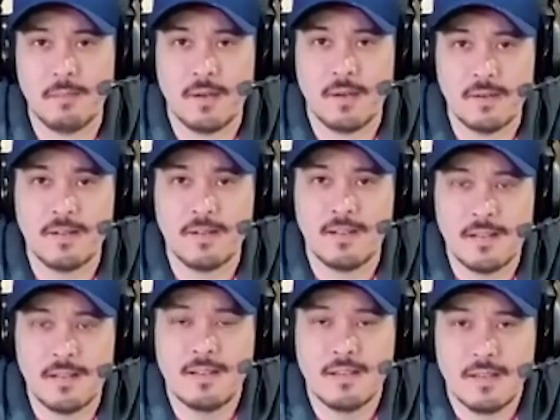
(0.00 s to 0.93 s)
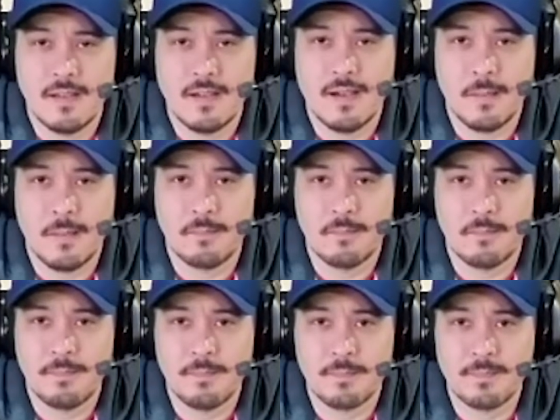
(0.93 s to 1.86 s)
But um,
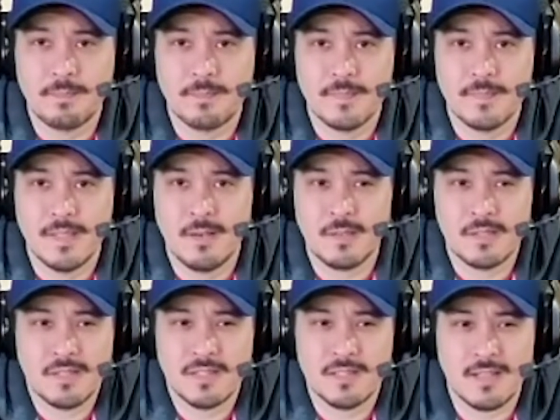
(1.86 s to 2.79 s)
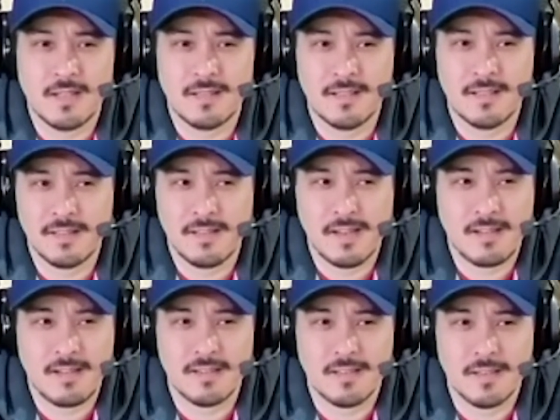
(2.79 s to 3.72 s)
you know, it's just at the end of the day,
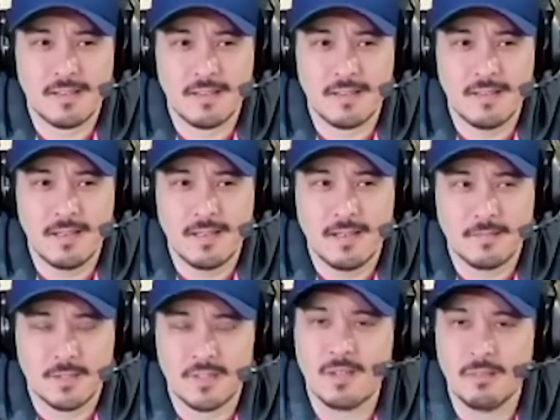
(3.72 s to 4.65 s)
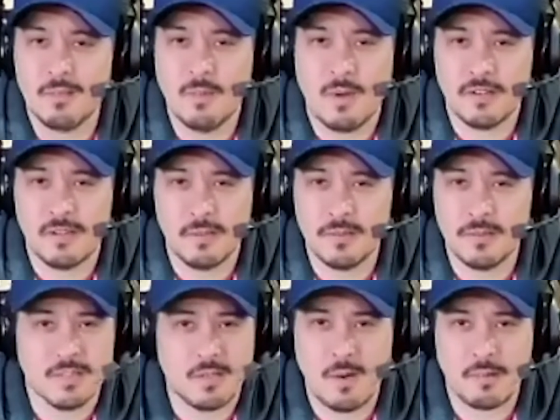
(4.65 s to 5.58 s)
it's like if there's something you want to do,
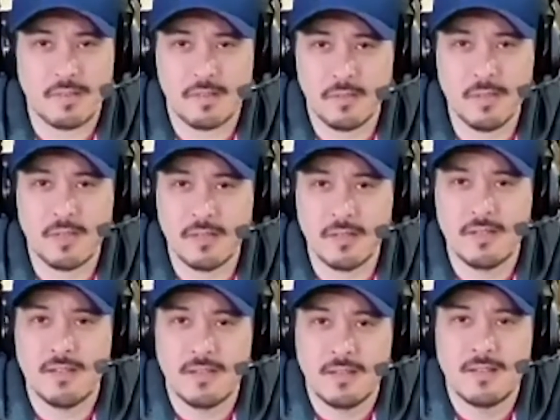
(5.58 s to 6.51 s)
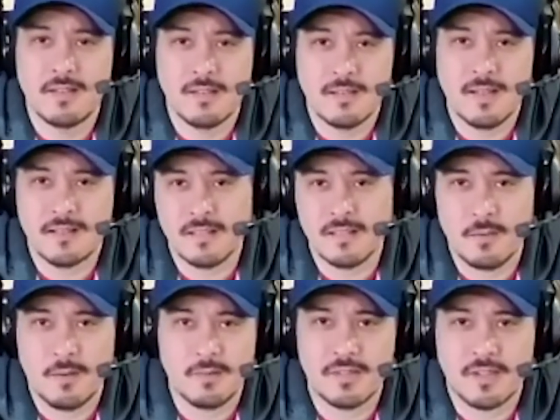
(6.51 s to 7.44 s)
just go out and do it. Not to
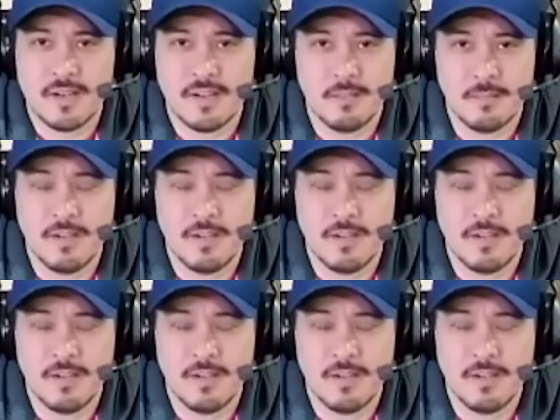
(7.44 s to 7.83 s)
quote Shia LaBeouf,